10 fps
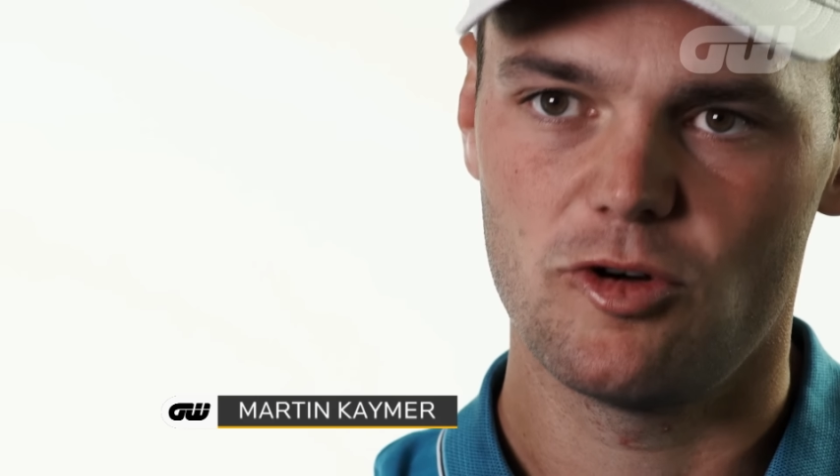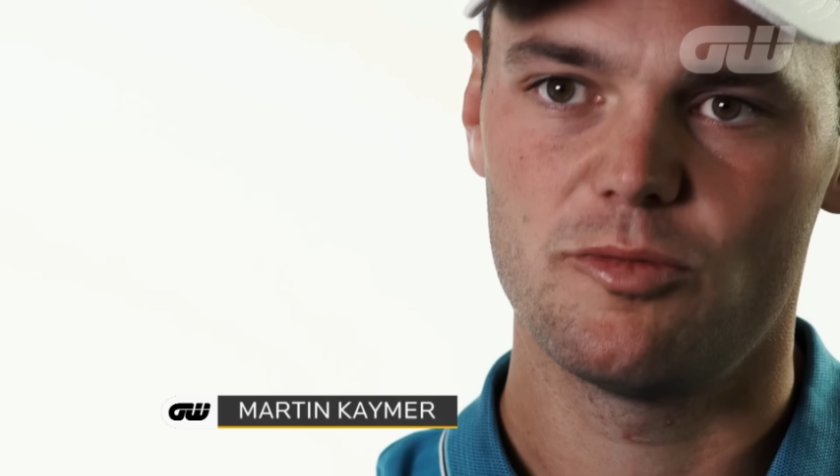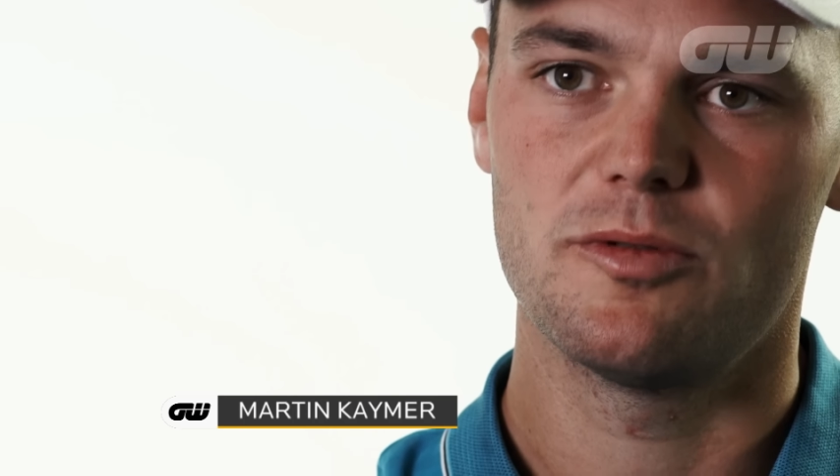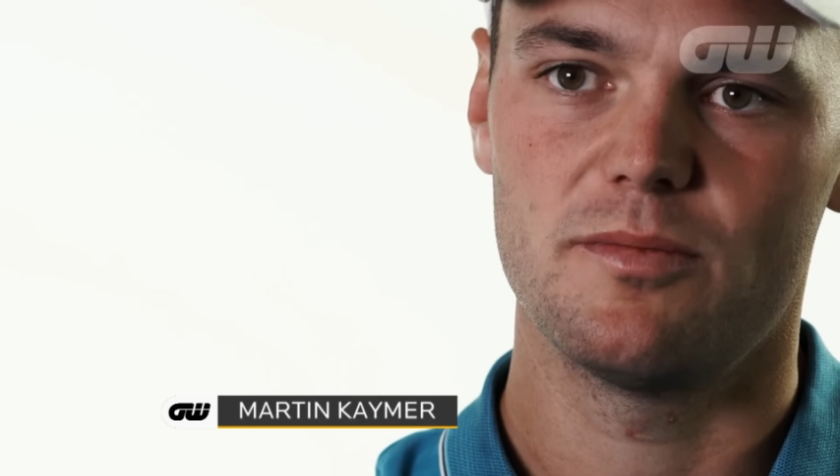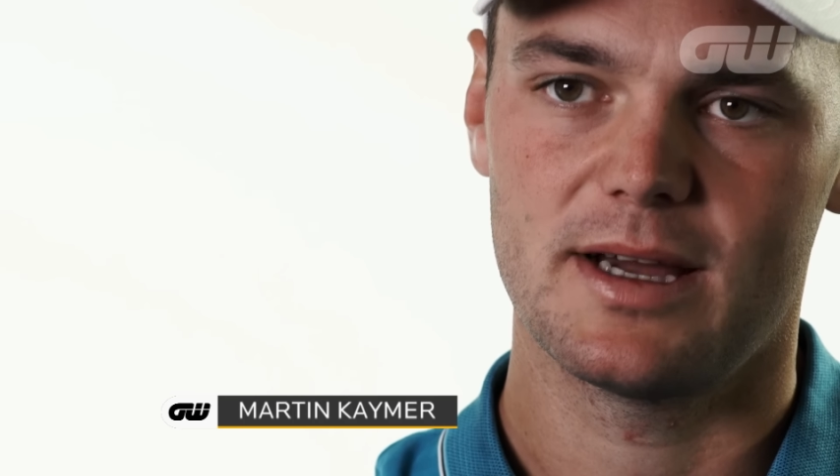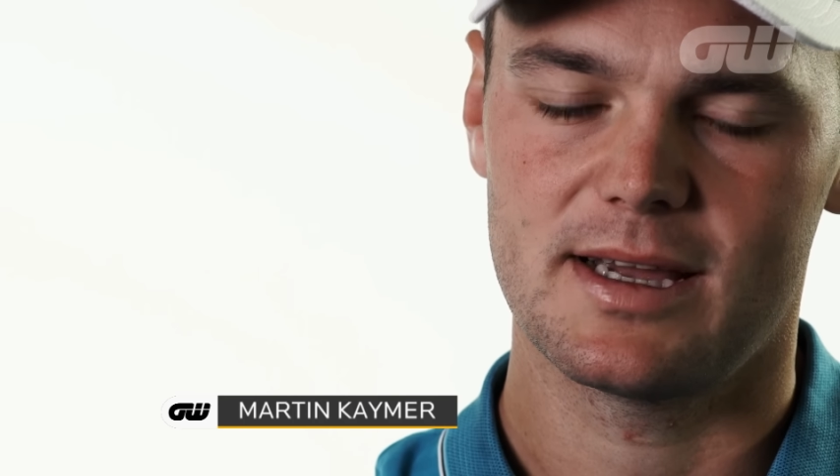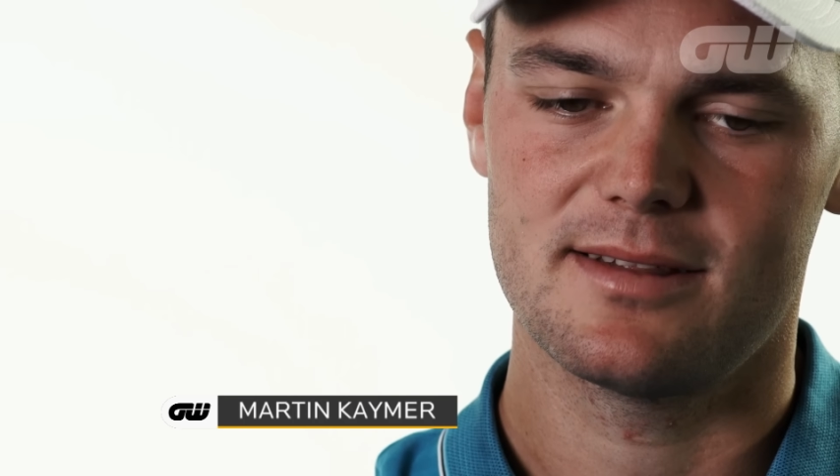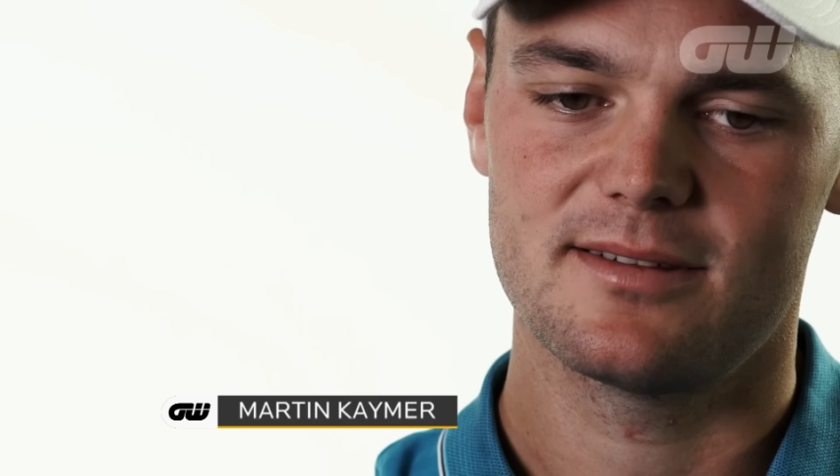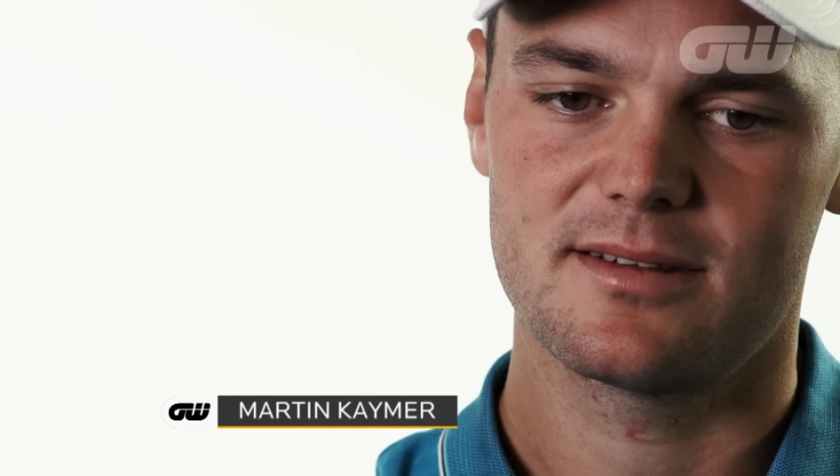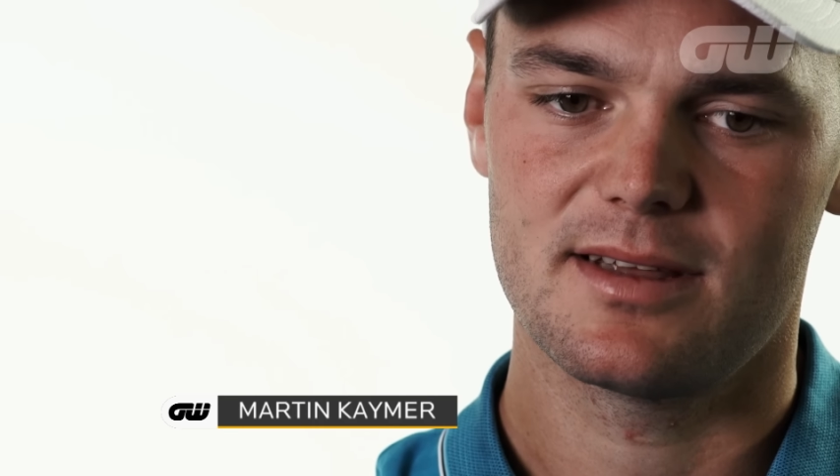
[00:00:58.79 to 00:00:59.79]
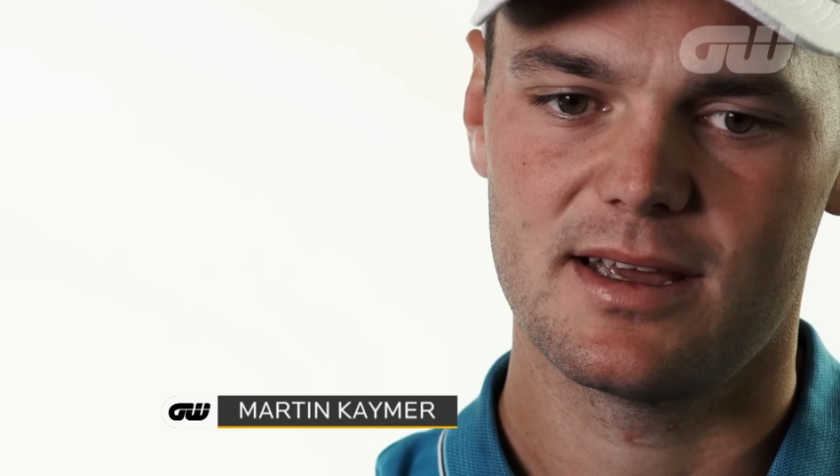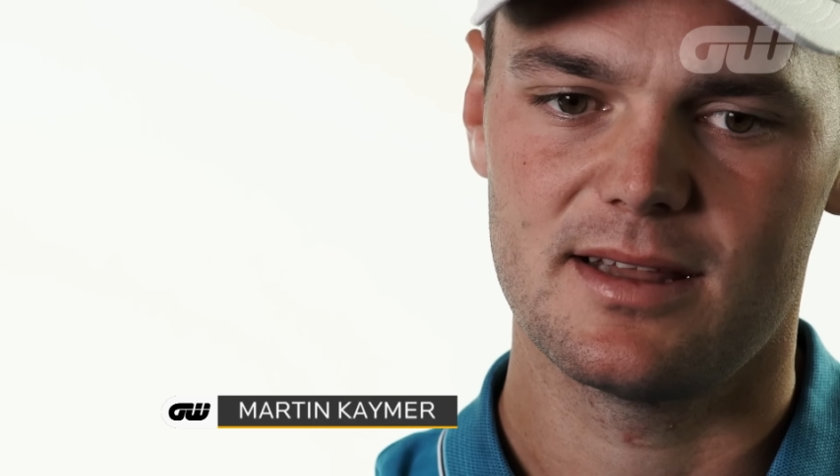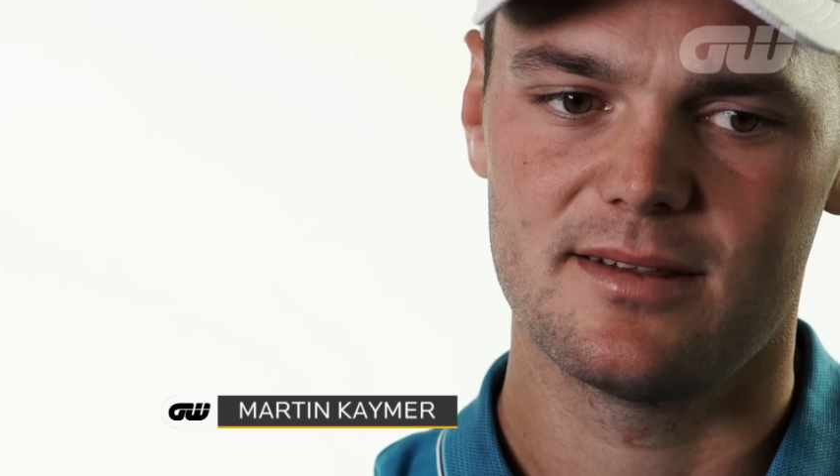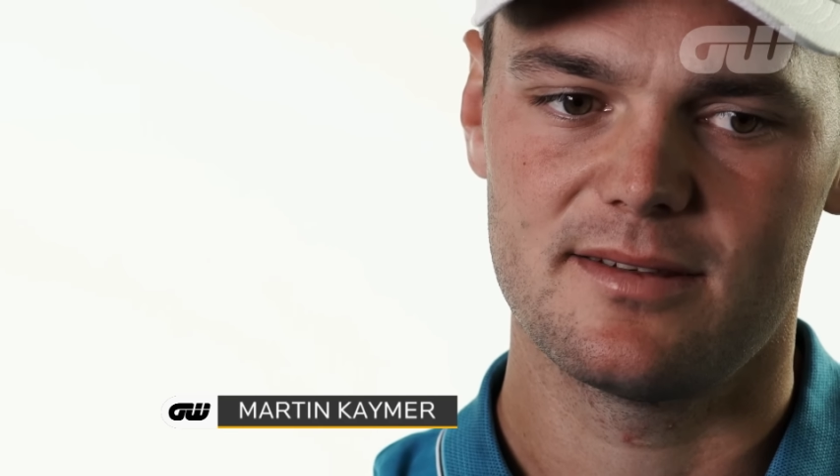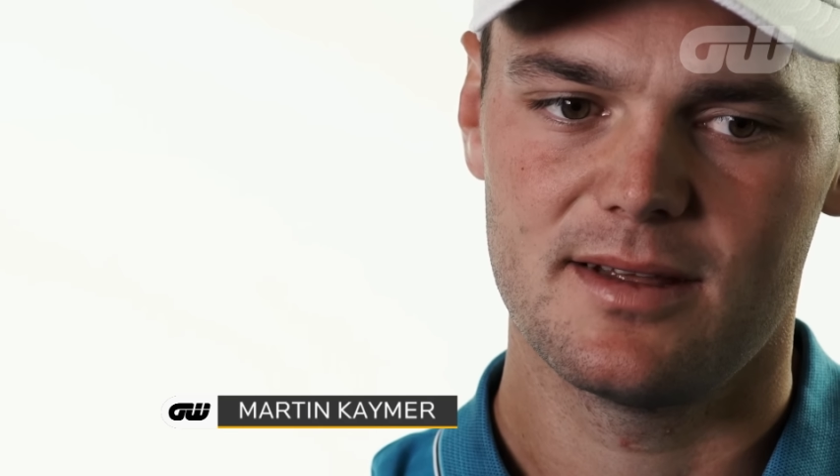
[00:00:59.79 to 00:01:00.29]
open mind
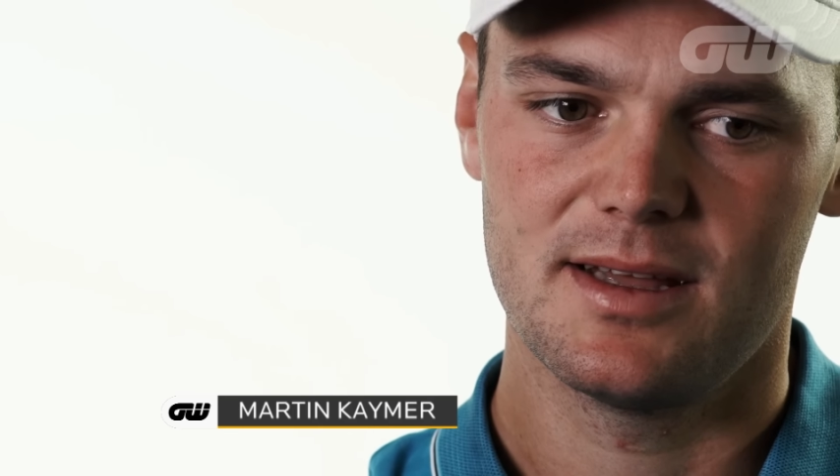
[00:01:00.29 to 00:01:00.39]
and